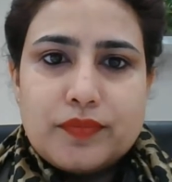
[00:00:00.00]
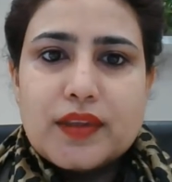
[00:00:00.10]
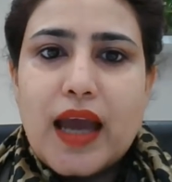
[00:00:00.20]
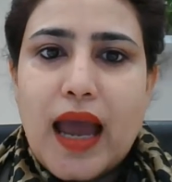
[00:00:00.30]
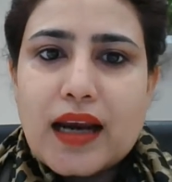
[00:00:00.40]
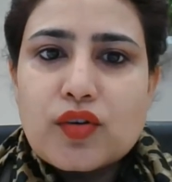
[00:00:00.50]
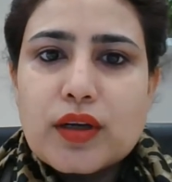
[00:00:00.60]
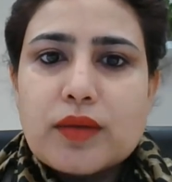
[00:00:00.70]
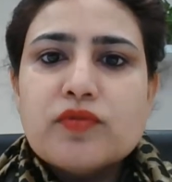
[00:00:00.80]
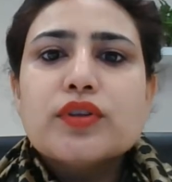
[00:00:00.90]
the
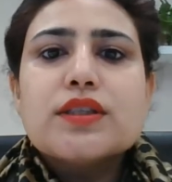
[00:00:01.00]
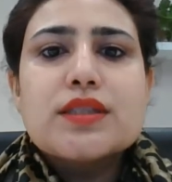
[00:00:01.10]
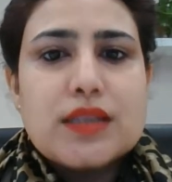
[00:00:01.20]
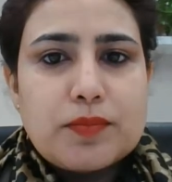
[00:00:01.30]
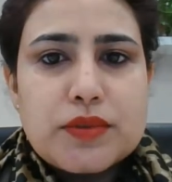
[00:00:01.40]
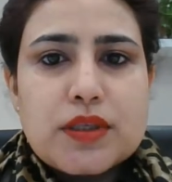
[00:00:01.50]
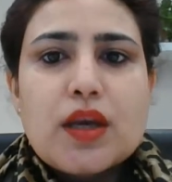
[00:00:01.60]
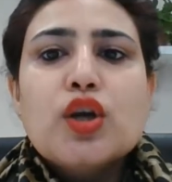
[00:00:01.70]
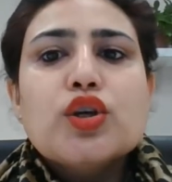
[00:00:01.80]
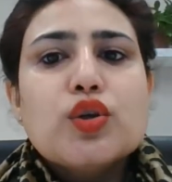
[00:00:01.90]
acronym for the steps
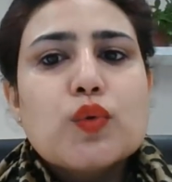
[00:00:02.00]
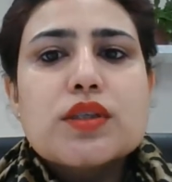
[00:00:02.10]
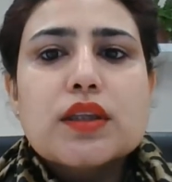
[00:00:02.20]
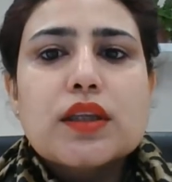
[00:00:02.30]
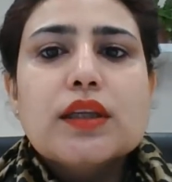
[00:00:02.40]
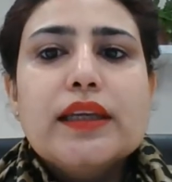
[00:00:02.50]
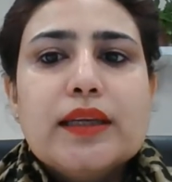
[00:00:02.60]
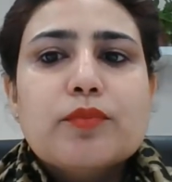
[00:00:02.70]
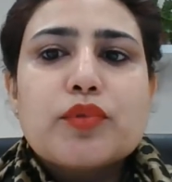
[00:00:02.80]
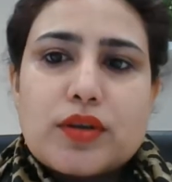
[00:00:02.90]
used in the
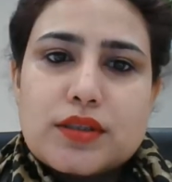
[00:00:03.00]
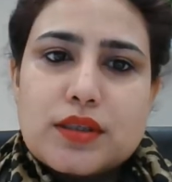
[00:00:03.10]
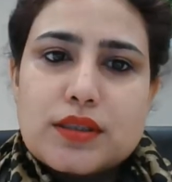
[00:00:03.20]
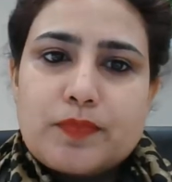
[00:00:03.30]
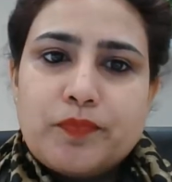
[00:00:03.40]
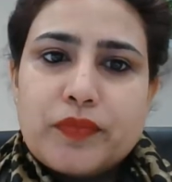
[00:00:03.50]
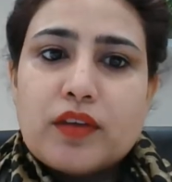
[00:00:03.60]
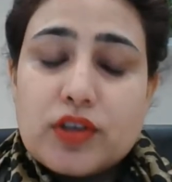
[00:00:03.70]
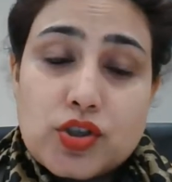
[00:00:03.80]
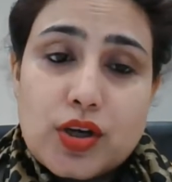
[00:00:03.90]
lean process, which